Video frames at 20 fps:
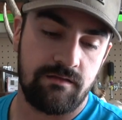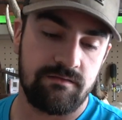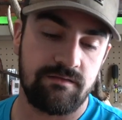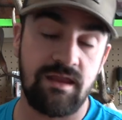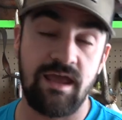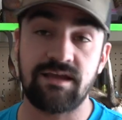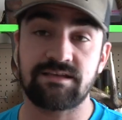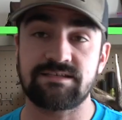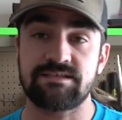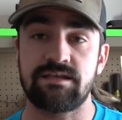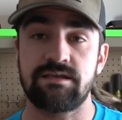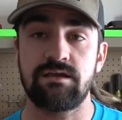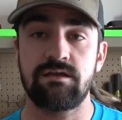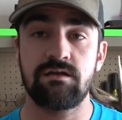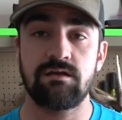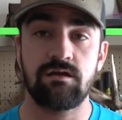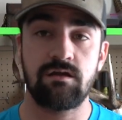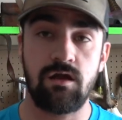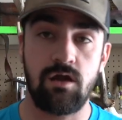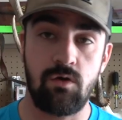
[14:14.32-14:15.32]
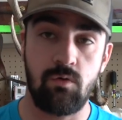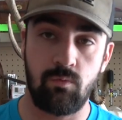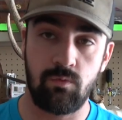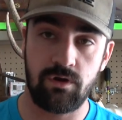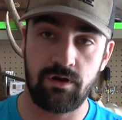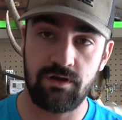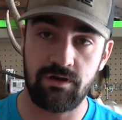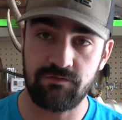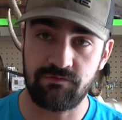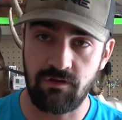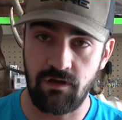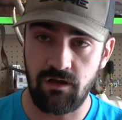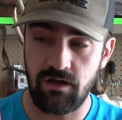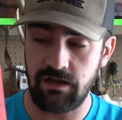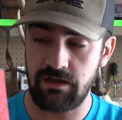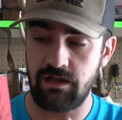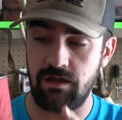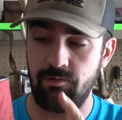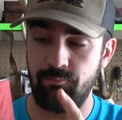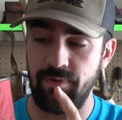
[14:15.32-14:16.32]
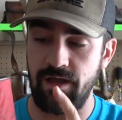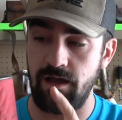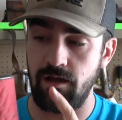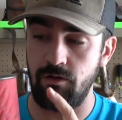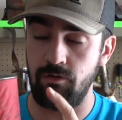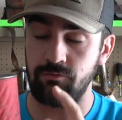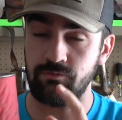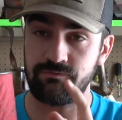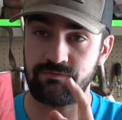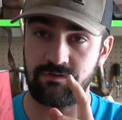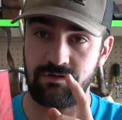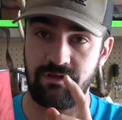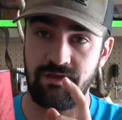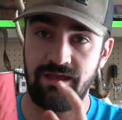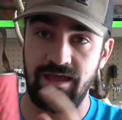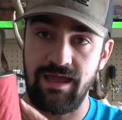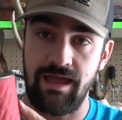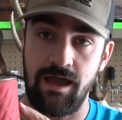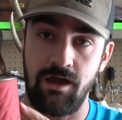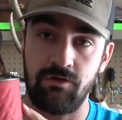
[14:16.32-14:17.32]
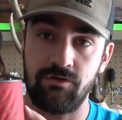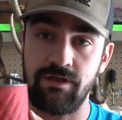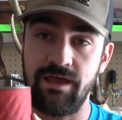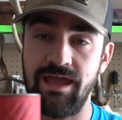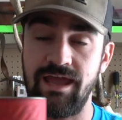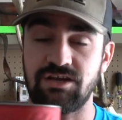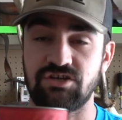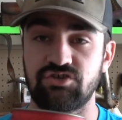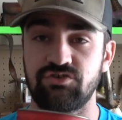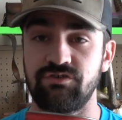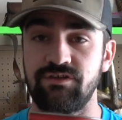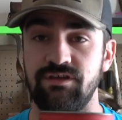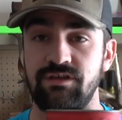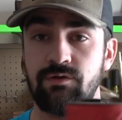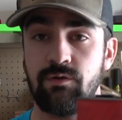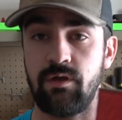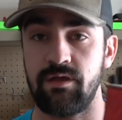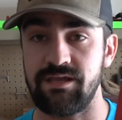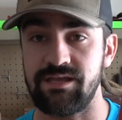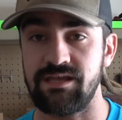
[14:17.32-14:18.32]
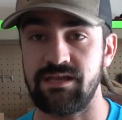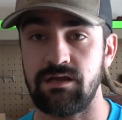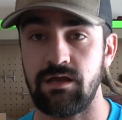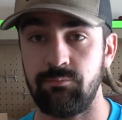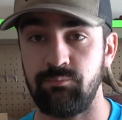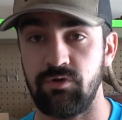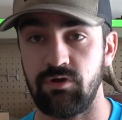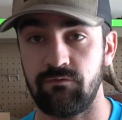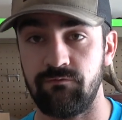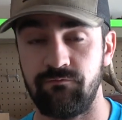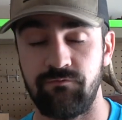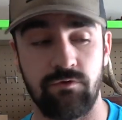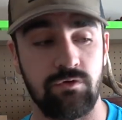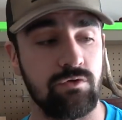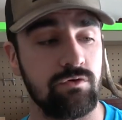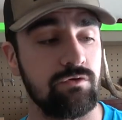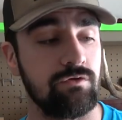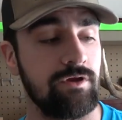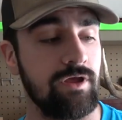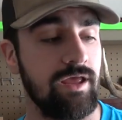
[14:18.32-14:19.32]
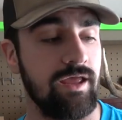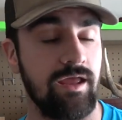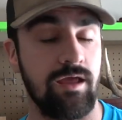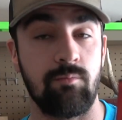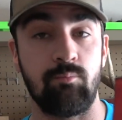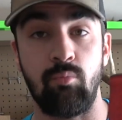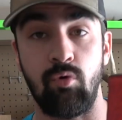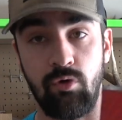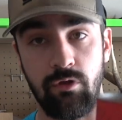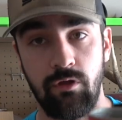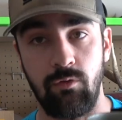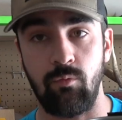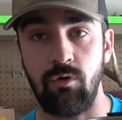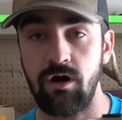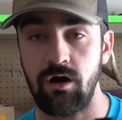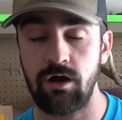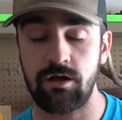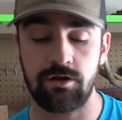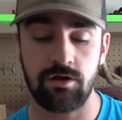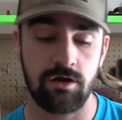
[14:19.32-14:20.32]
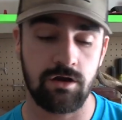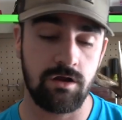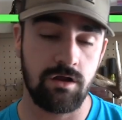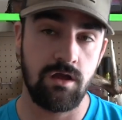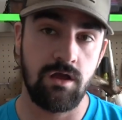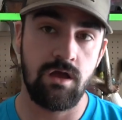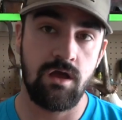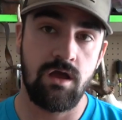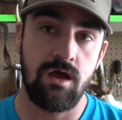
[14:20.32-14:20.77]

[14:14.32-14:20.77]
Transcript: next here, we're going to talk about how to actually heat up your food and boil water.